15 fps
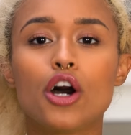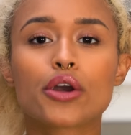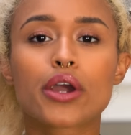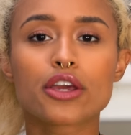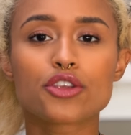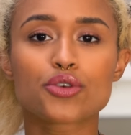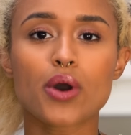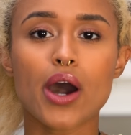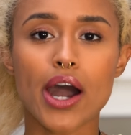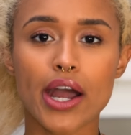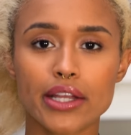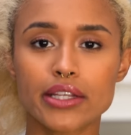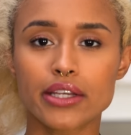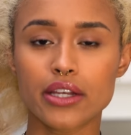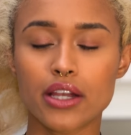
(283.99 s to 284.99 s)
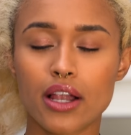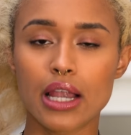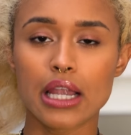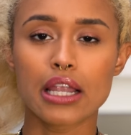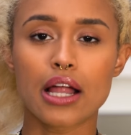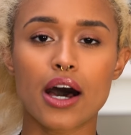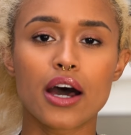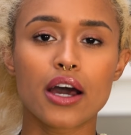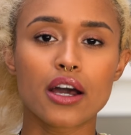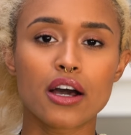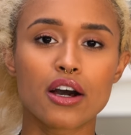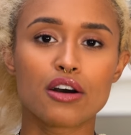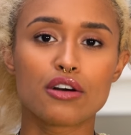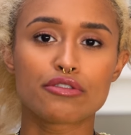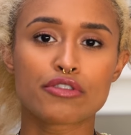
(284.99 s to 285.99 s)
Okay, so I did a lot
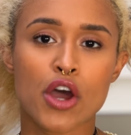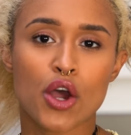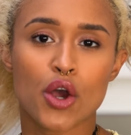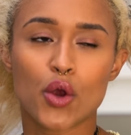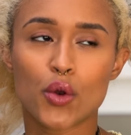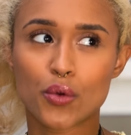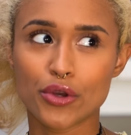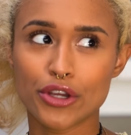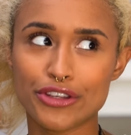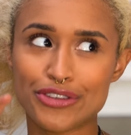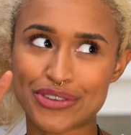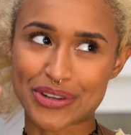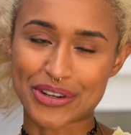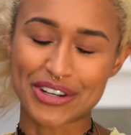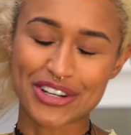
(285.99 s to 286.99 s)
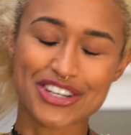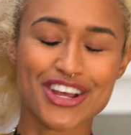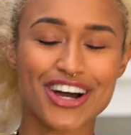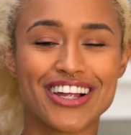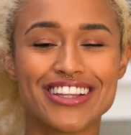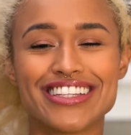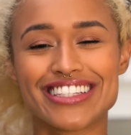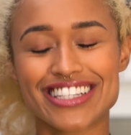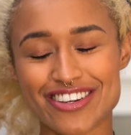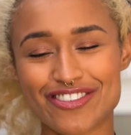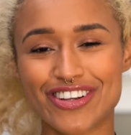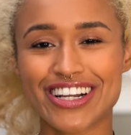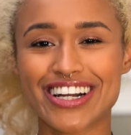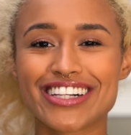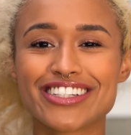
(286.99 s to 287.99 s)
of research on the
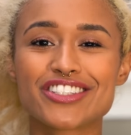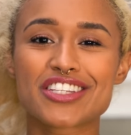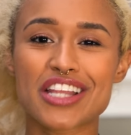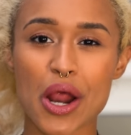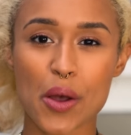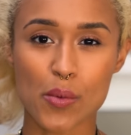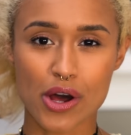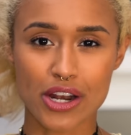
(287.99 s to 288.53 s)
different colors that I